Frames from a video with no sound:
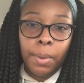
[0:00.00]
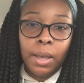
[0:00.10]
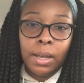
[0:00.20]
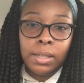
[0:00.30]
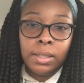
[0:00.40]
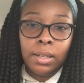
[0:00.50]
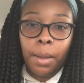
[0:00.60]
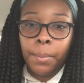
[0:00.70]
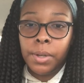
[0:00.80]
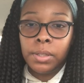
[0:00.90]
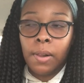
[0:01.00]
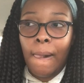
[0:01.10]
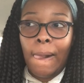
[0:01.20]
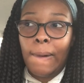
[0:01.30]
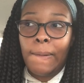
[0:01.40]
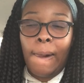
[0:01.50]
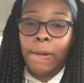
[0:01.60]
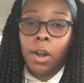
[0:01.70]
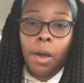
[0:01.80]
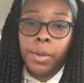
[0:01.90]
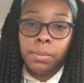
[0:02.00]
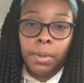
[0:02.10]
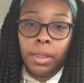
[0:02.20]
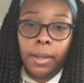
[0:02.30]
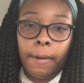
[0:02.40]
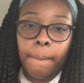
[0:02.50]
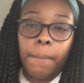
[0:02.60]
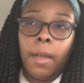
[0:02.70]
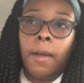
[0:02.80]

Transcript: because the numbers are not going to always be there.